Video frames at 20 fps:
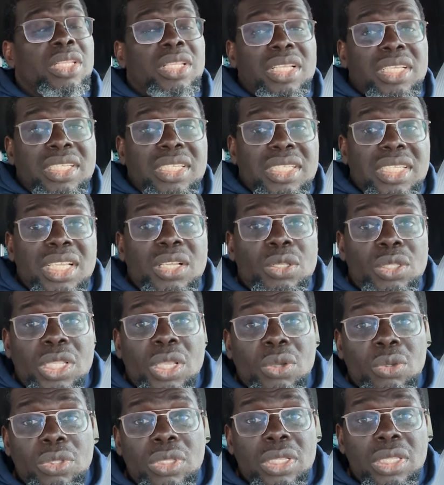This the
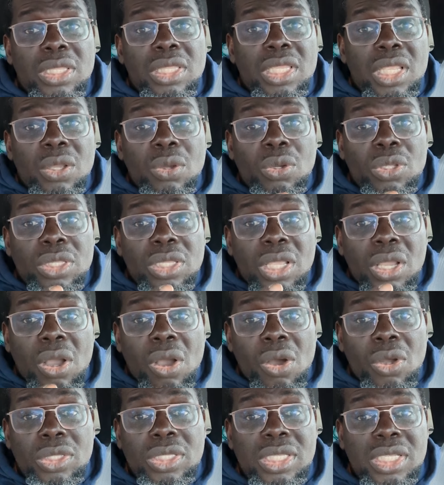the the, the
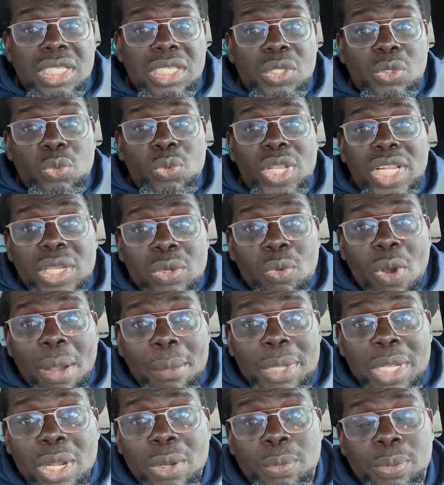earth is really
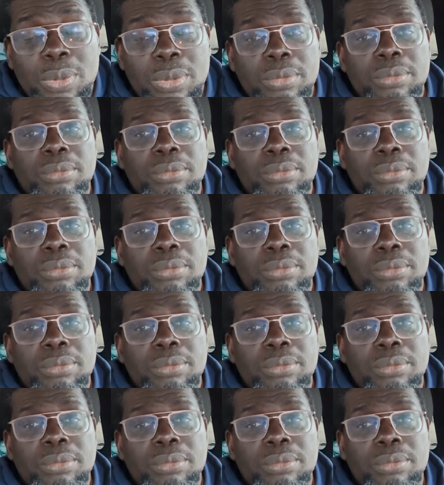warming up.